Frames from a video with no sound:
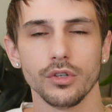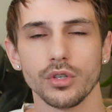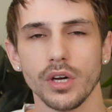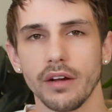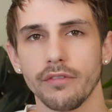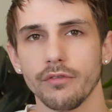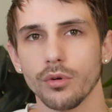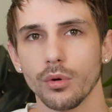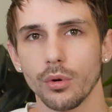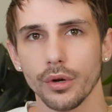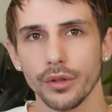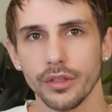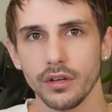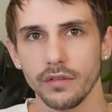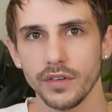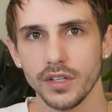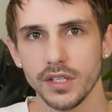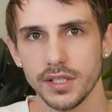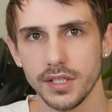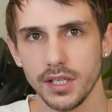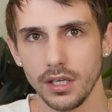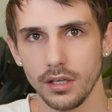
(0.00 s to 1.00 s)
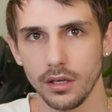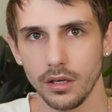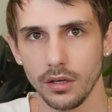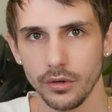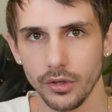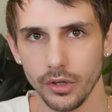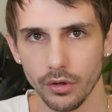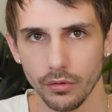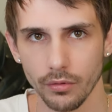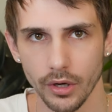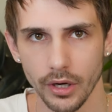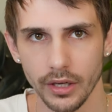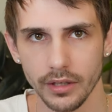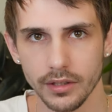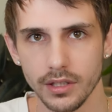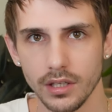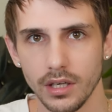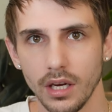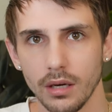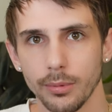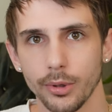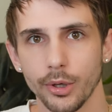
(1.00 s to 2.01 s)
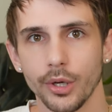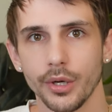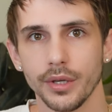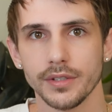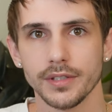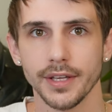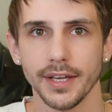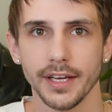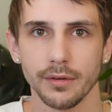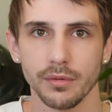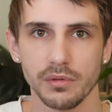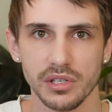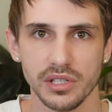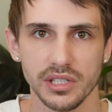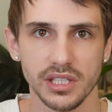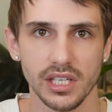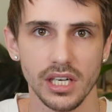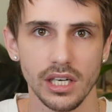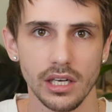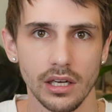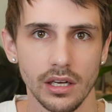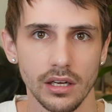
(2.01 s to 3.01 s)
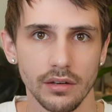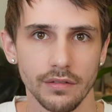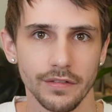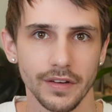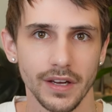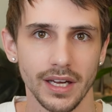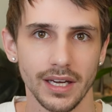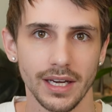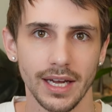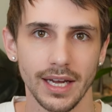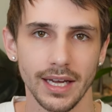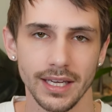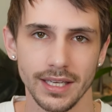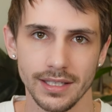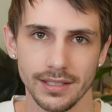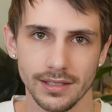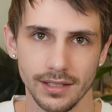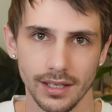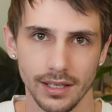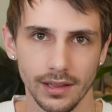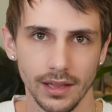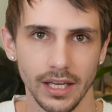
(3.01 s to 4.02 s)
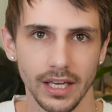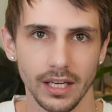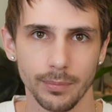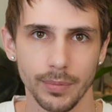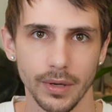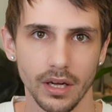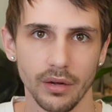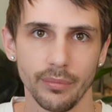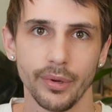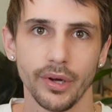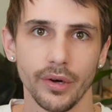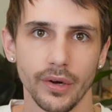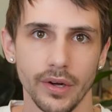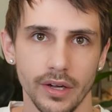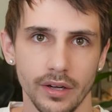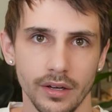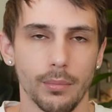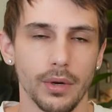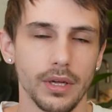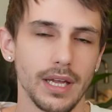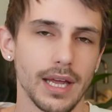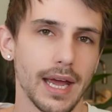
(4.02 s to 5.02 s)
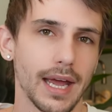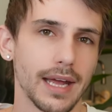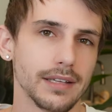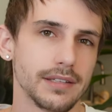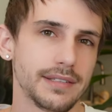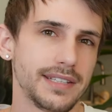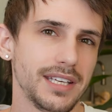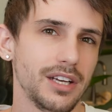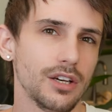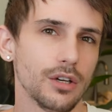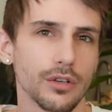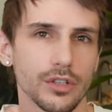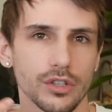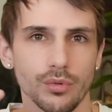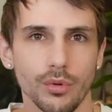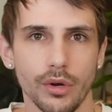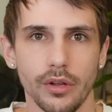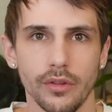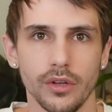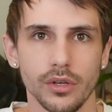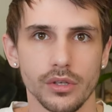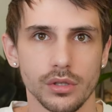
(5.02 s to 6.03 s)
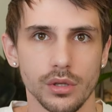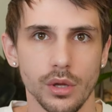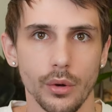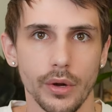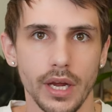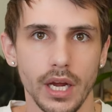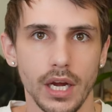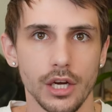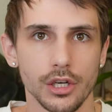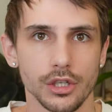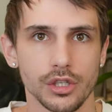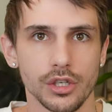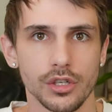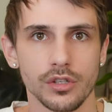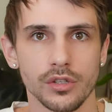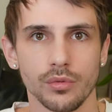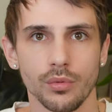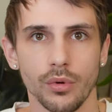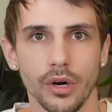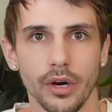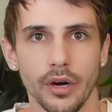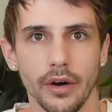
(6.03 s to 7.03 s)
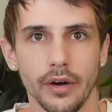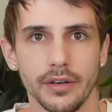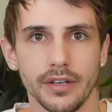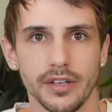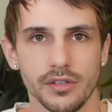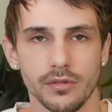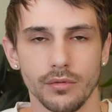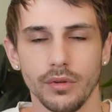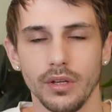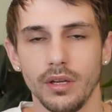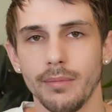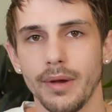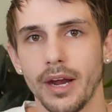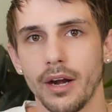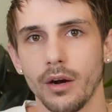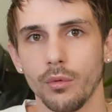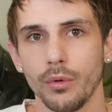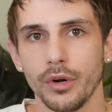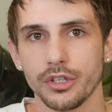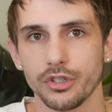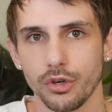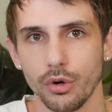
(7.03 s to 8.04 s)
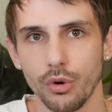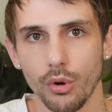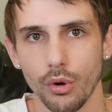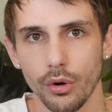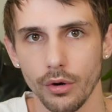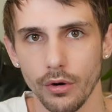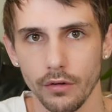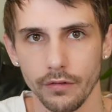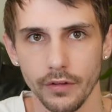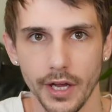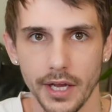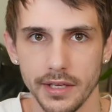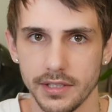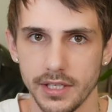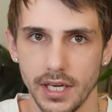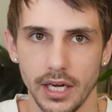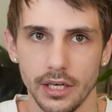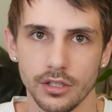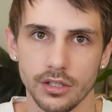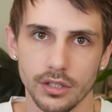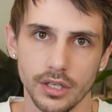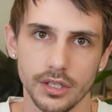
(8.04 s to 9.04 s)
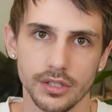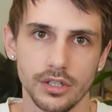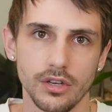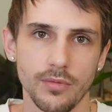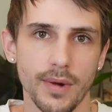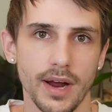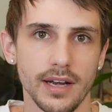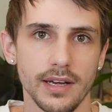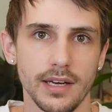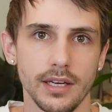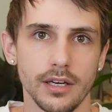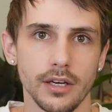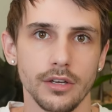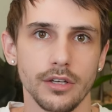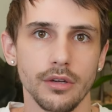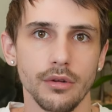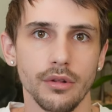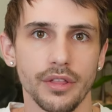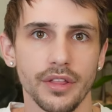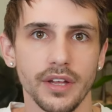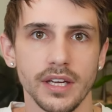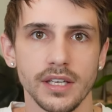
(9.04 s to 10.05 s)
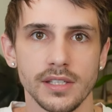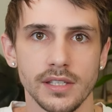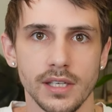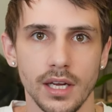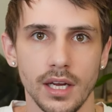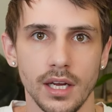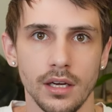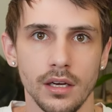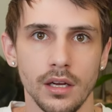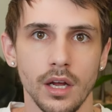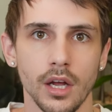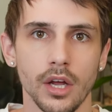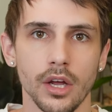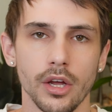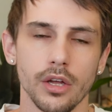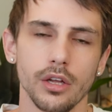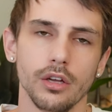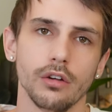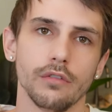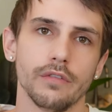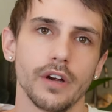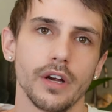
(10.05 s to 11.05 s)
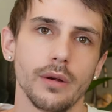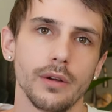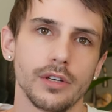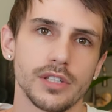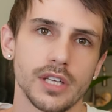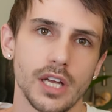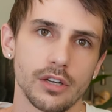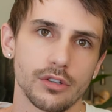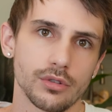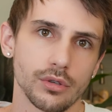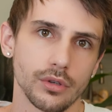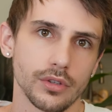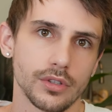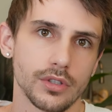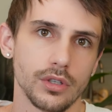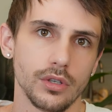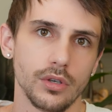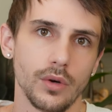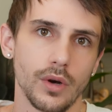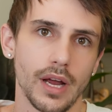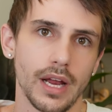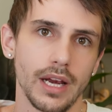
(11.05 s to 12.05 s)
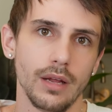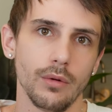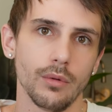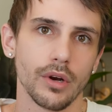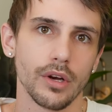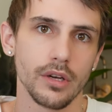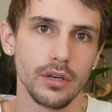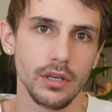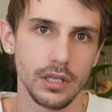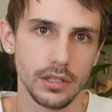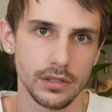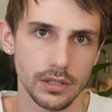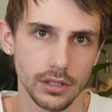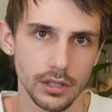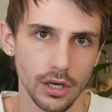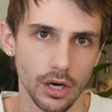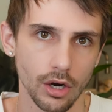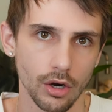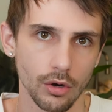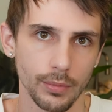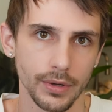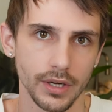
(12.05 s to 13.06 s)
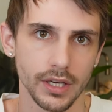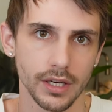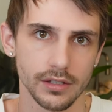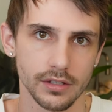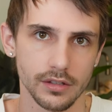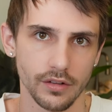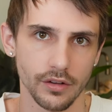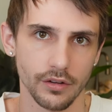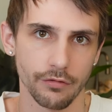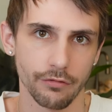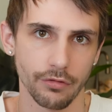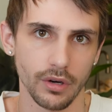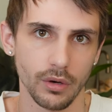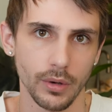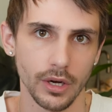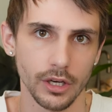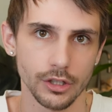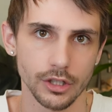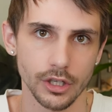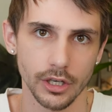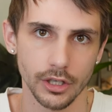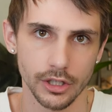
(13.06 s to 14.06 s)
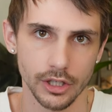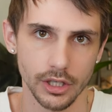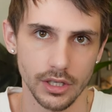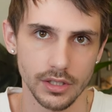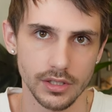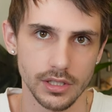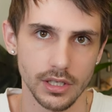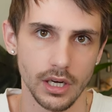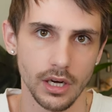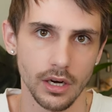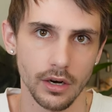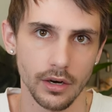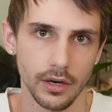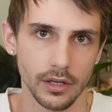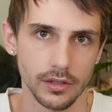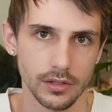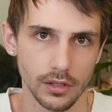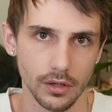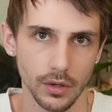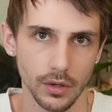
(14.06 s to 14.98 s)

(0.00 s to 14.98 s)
drive north of Encino, you'll run into neighborhoods like Reseda, Van Nuys, and Lake Balboa. But yeah, Encino is one of those locations where it doesn't really matter which corner of Los Angeles you might need to do things in. You're very central to anywhere you need to go because of the freeway junction it's near and its